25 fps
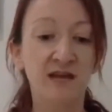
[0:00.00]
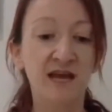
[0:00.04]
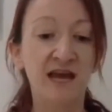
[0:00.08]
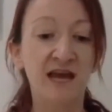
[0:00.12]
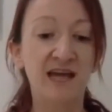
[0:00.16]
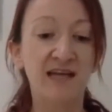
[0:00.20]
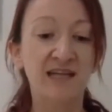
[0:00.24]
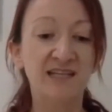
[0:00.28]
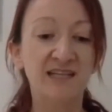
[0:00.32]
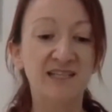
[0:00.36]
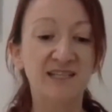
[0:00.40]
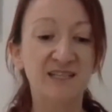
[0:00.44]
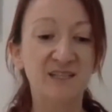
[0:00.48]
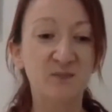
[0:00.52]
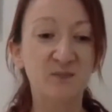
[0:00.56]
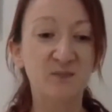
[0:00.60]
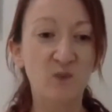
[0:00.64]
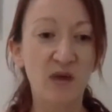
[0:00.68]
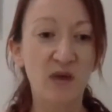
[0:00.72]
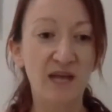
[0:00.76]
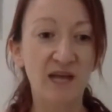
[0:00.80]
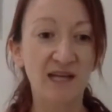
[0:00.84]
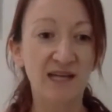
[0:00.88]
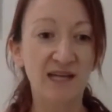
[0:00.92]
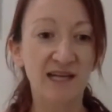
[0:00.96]
any
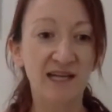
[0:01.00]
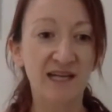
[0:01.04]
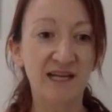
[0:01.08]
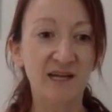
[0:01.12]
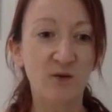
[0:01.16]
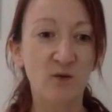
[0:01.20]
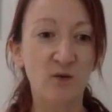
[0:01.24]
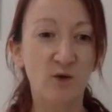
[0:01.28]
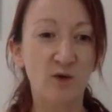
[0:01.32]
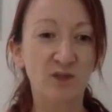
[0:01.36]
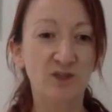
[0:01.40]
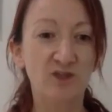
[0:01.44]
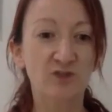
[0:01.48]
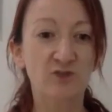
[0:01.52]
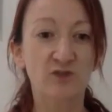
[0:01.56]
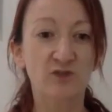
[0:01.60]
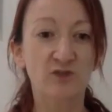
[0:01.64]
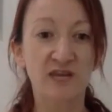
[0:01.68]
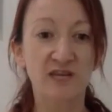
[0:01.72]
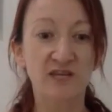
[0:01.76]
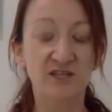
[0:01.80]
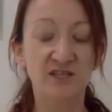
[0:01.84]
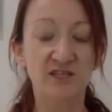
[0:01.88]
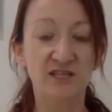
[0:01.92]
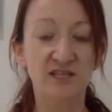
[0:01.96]
swelling or
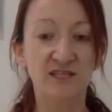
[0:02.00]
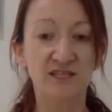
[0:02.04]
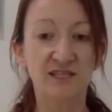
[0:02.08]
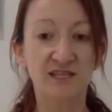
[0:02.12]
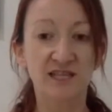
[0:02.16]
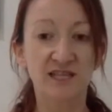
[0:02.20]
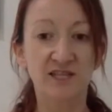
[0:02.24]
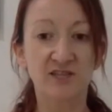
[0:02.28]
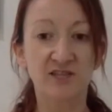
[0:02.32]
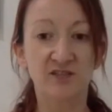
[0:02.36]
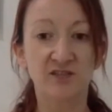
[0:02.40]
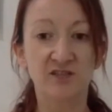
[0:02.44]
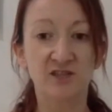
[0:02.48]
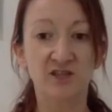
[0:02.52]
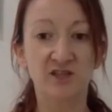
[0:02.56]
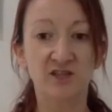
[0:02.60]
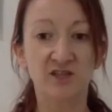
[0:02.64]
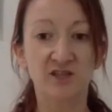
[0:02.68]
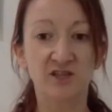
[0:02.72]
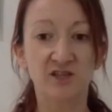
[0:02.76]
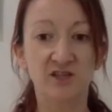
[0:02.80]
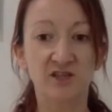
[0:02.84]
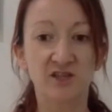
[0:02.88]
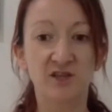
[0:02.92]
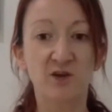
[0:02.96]
strange sensations on
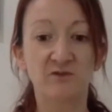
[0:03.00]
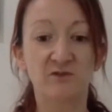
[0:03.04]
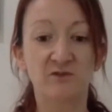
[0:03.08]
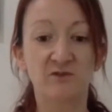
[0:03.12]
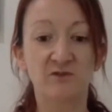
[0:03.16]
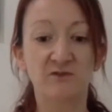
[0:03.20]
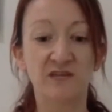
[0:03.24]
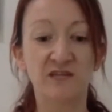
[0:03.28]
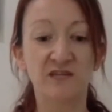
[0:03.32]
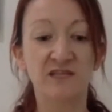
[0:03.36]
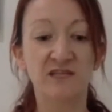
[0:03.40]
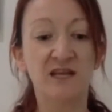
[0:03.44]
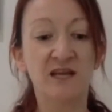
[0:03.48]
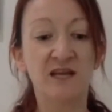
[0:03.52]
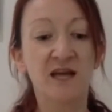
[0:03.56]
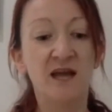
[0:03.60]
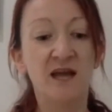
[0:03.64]
the bottom of the